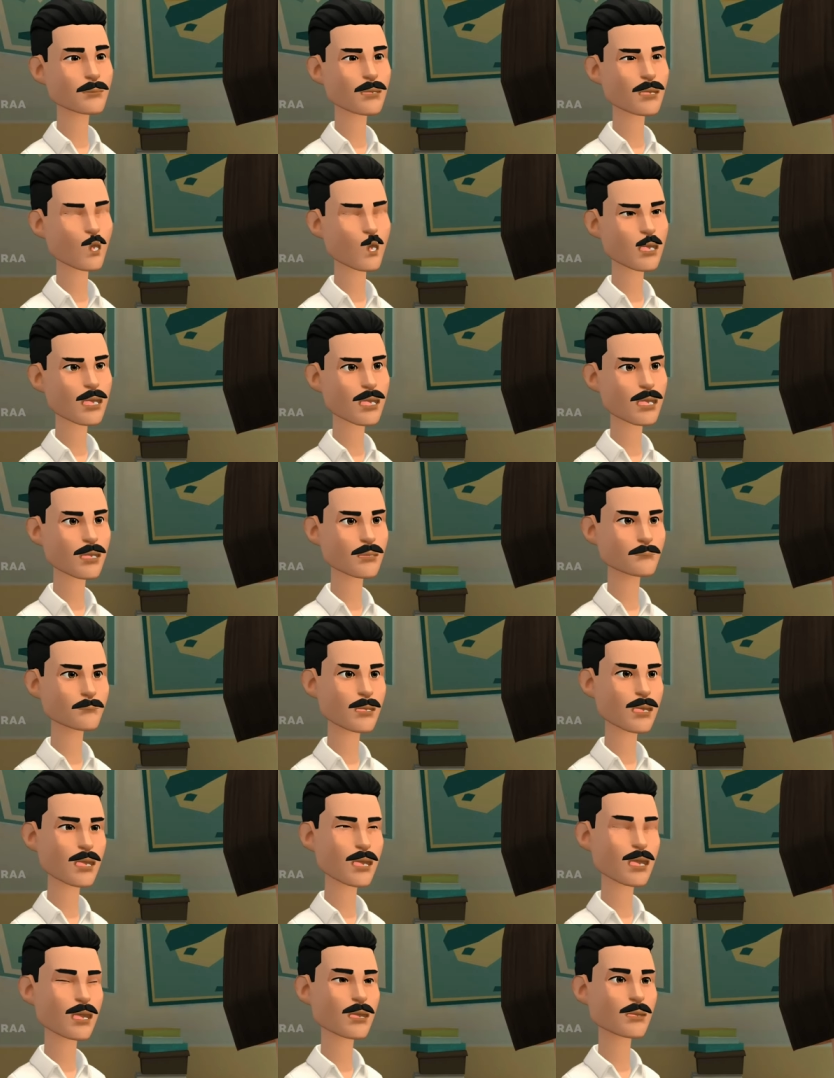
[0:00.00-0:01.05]
During
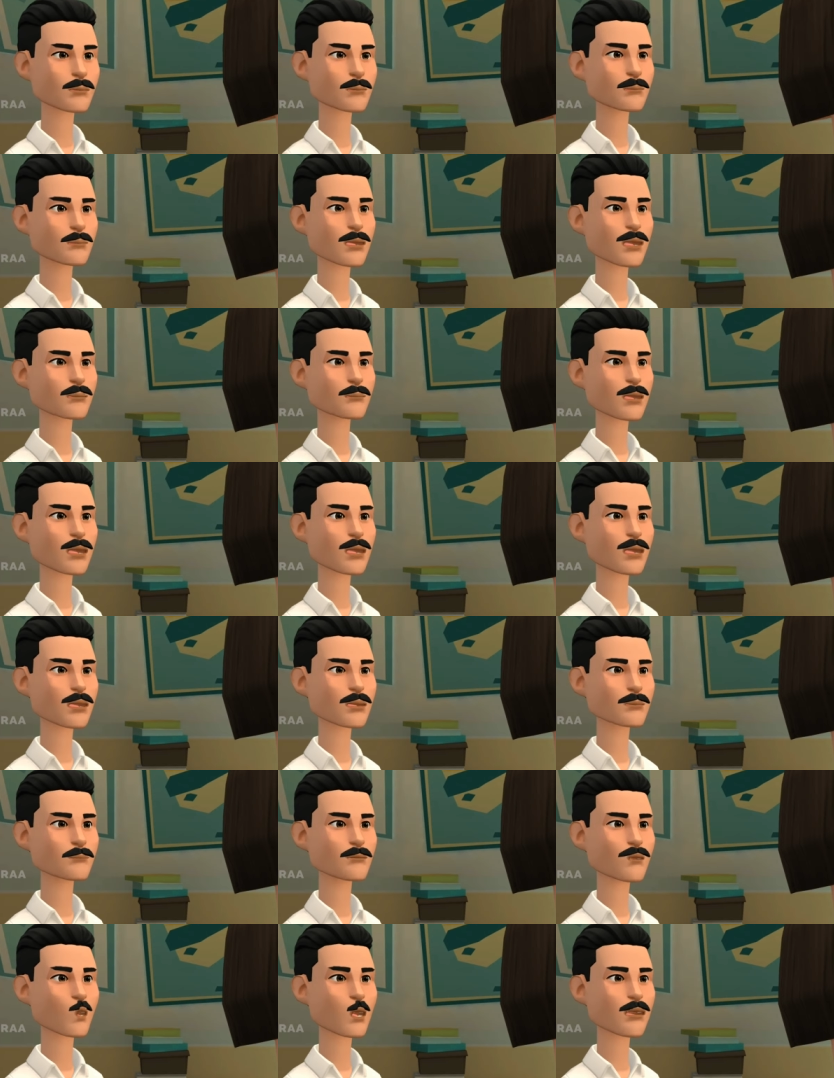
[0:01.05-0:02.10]
admission, they may
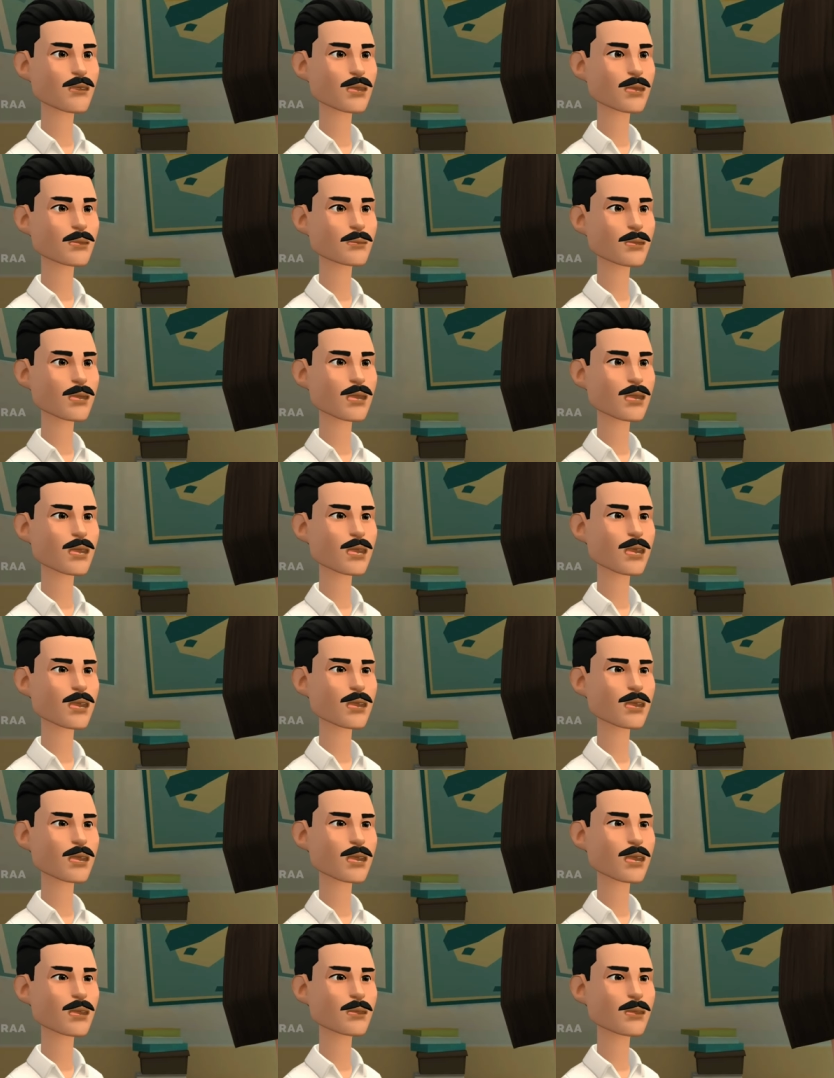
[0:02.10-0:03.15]
ask for the vaccination
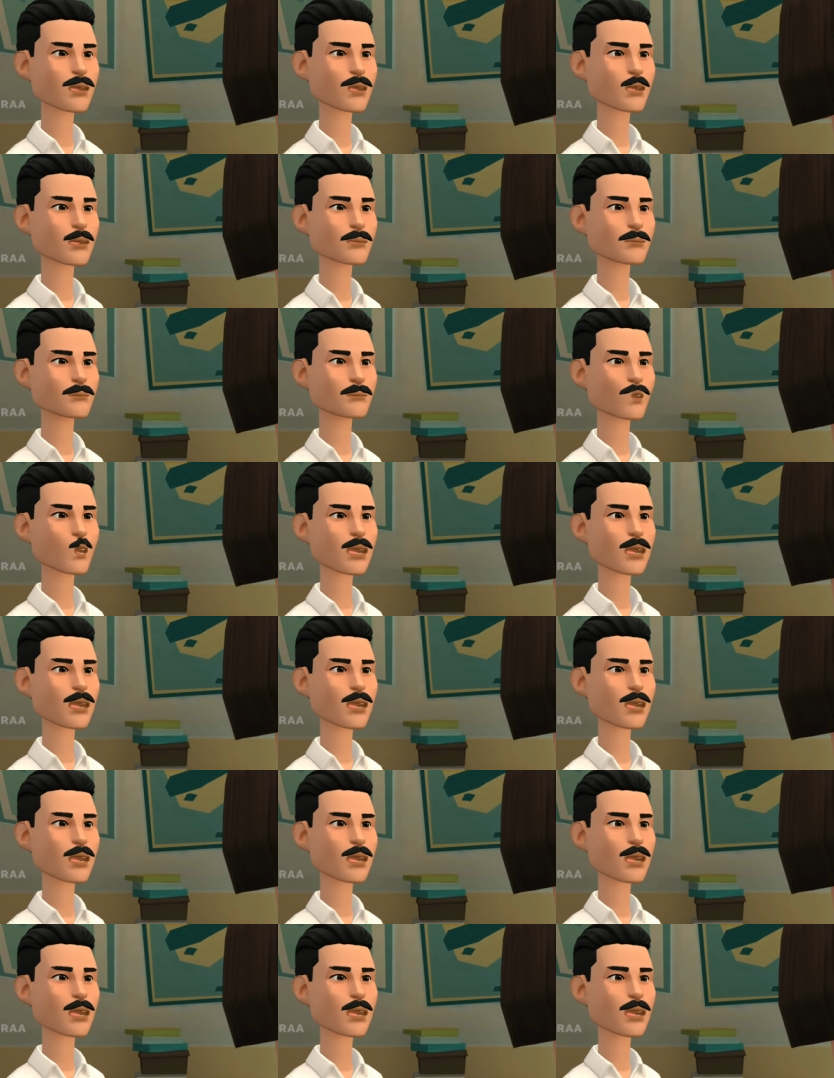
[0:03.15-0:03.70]
register,